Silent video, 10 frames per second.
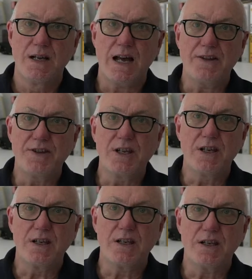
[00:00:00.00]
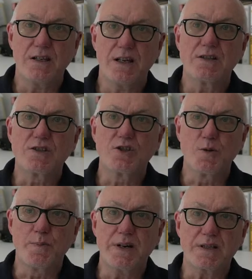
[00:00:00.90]
I think it's
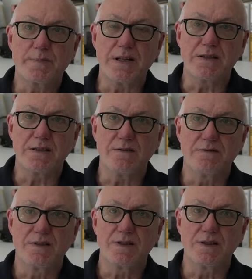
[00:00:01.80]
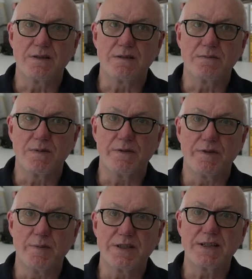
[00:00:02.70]
super expensive
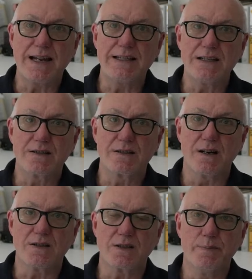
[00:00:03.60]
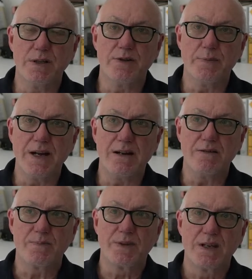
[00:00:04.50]
from a standing start to build them
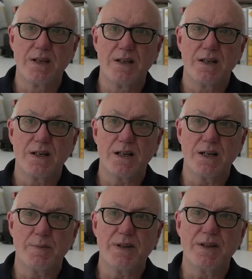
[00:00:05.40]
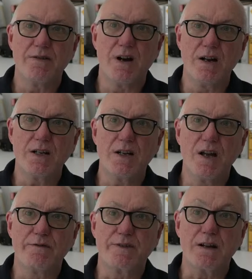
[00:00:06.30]
out. There aren't
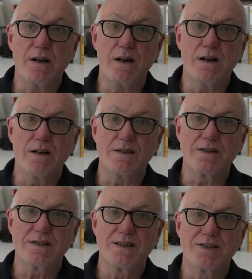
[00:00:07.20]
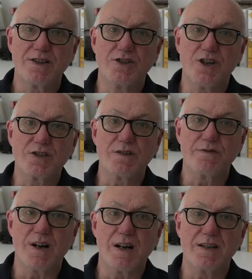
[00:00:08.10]
enough cars to
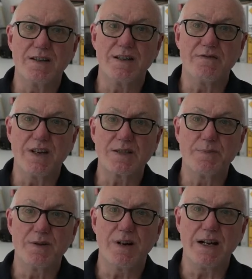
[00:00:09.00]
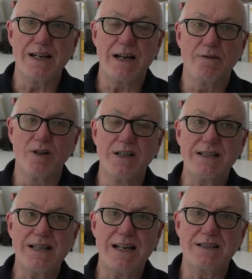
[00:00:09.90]
justify the investment right now. Only
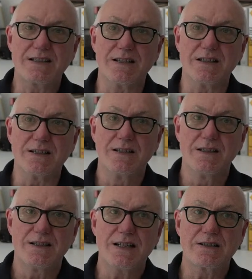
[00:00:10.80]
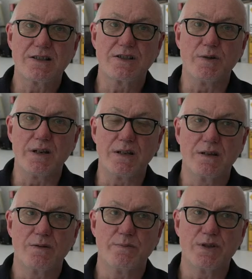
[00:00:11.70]
Tesla's doing
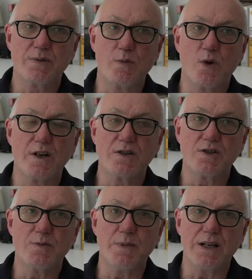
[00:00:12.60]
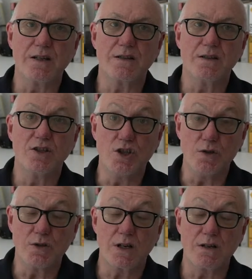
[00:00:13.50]
between 1 and 2 million
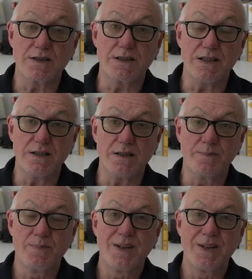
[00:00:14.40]
new cars a year.